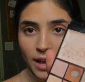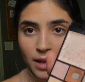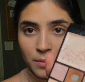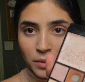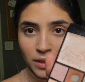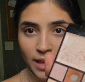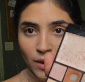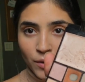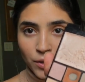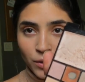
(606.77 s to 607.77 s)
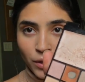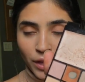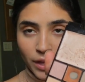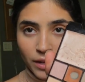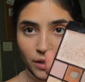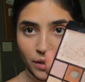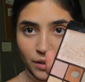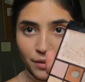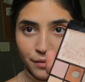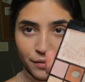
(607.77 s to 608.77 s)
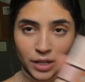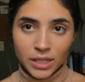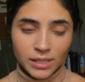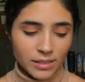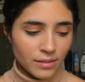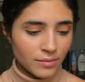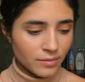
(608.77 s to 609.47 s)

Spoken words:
and put that on your lid first.